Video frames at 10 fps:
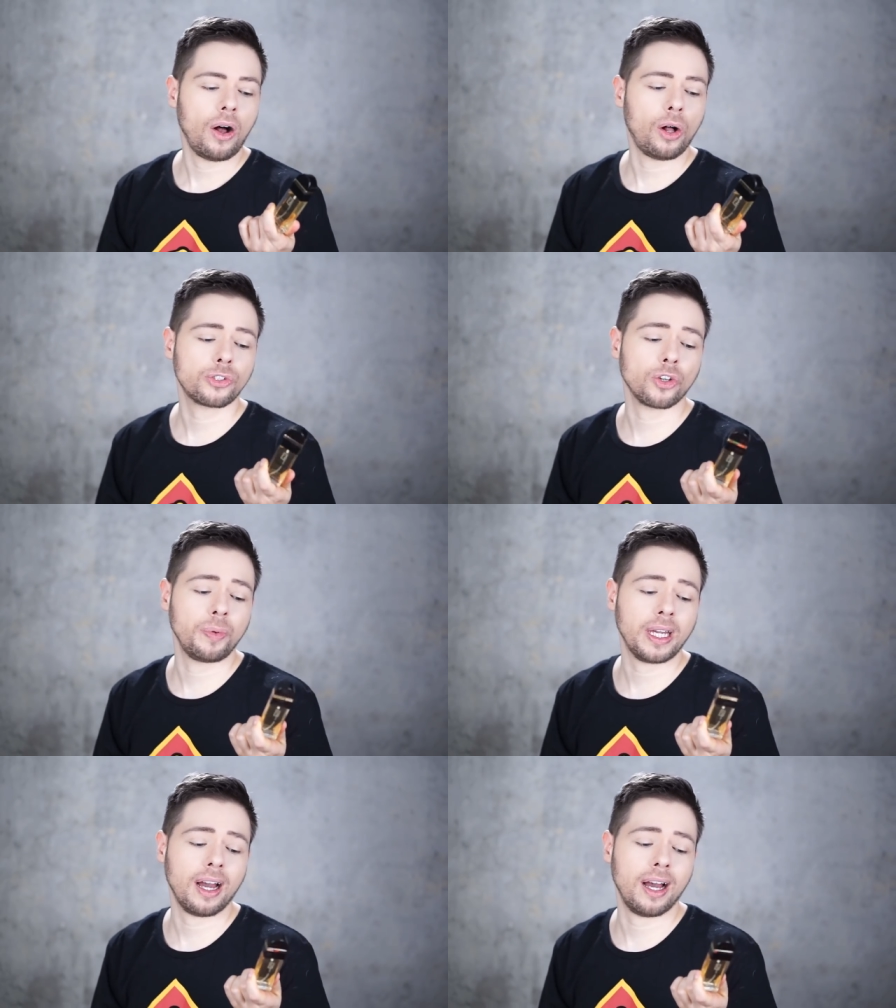also
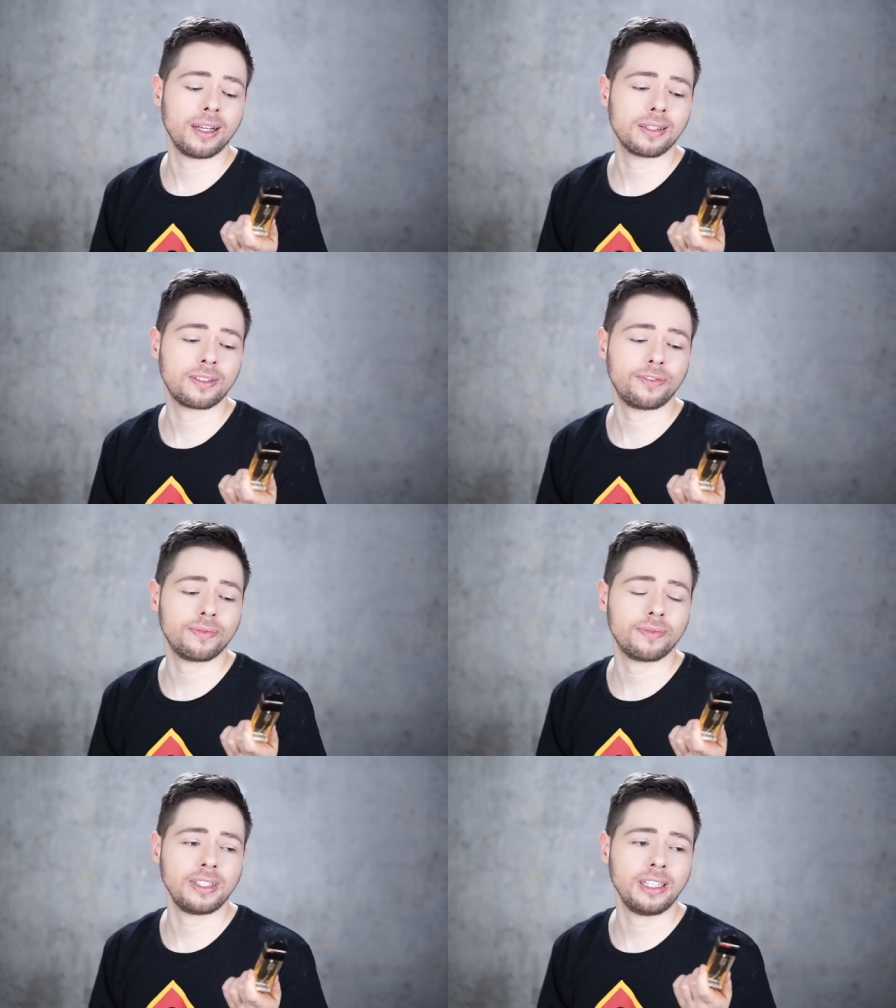because,
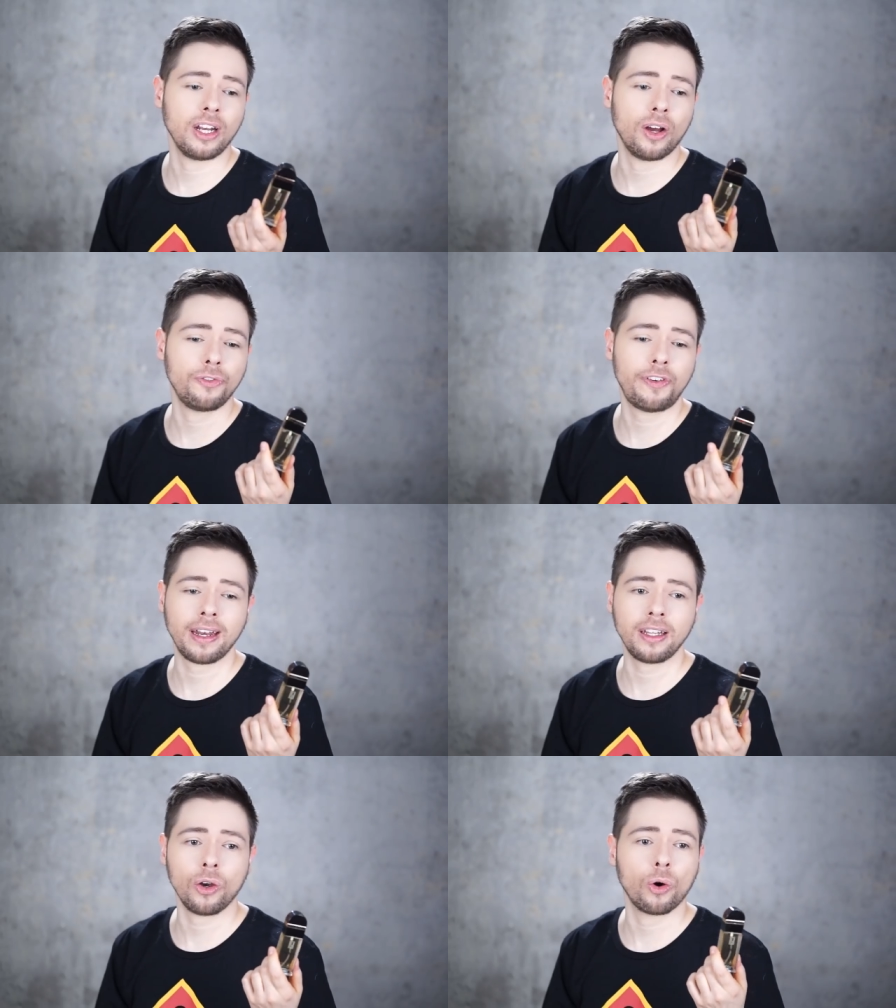you know,
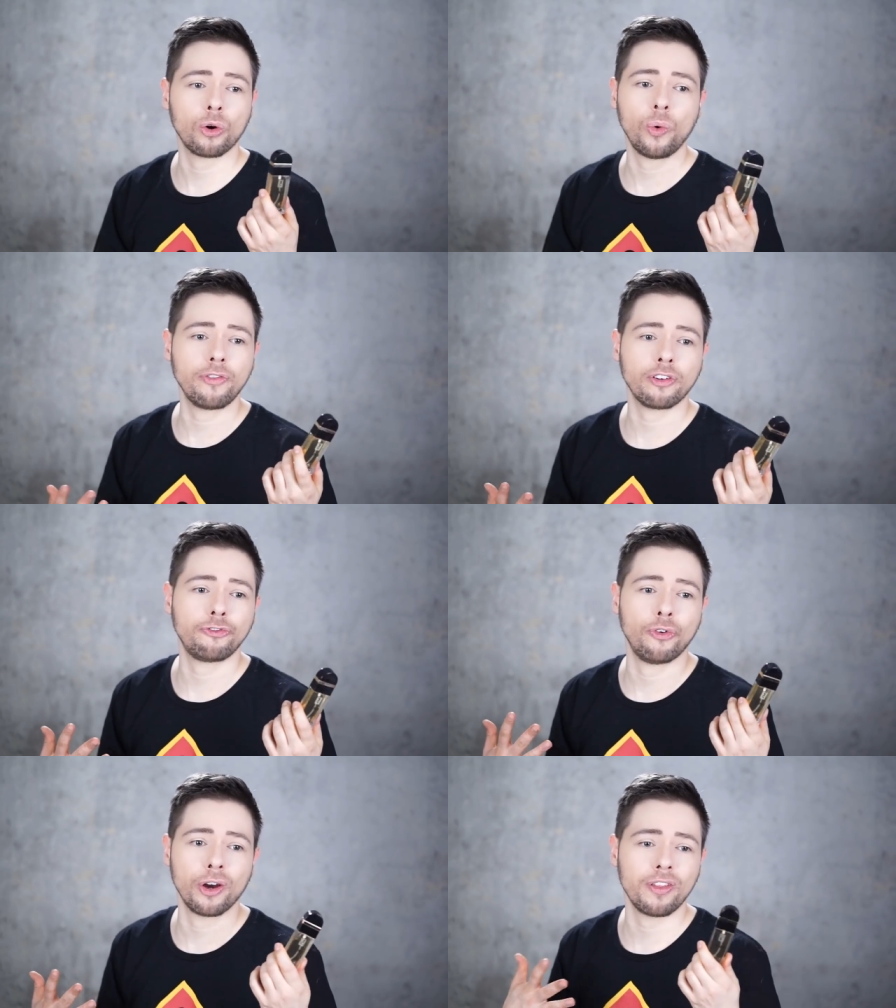Fendi or whoever
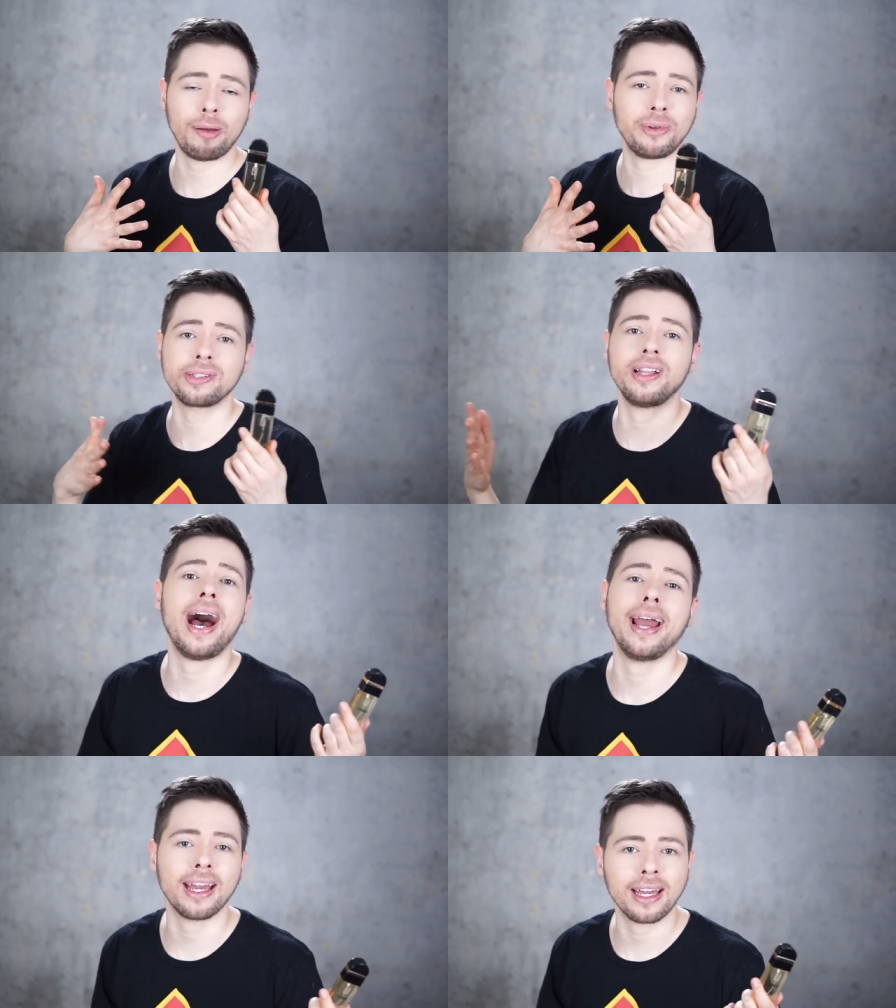for them is
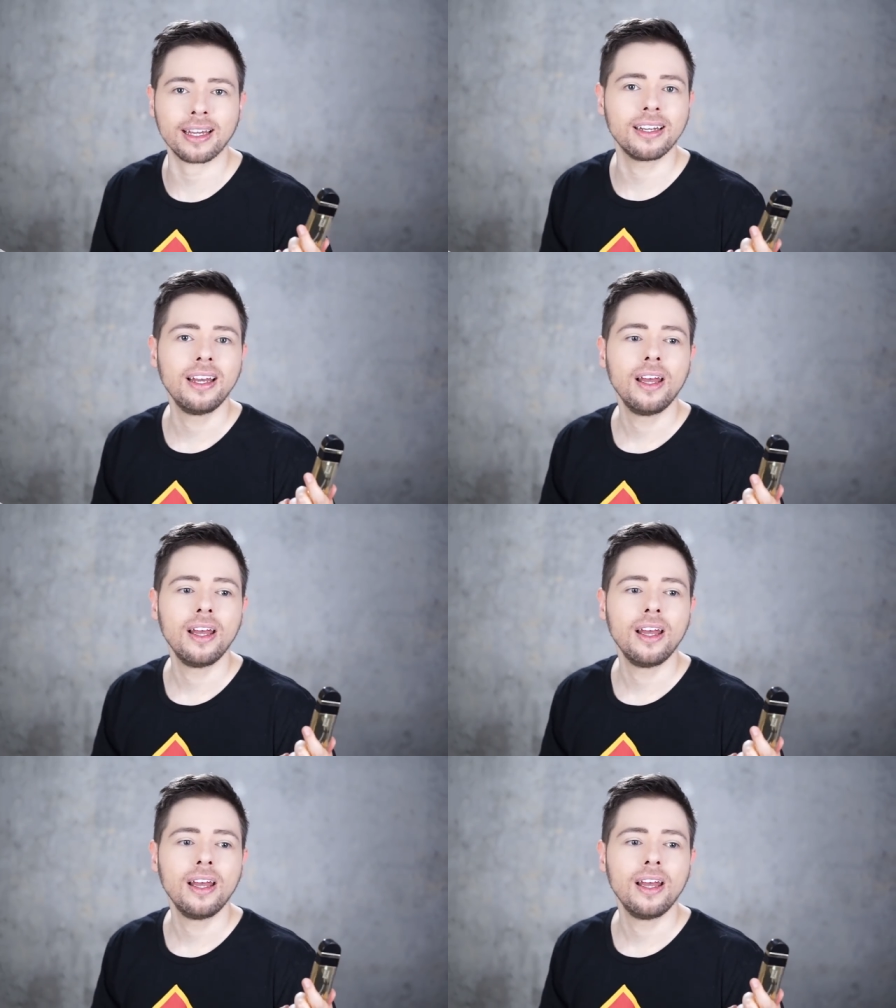lying.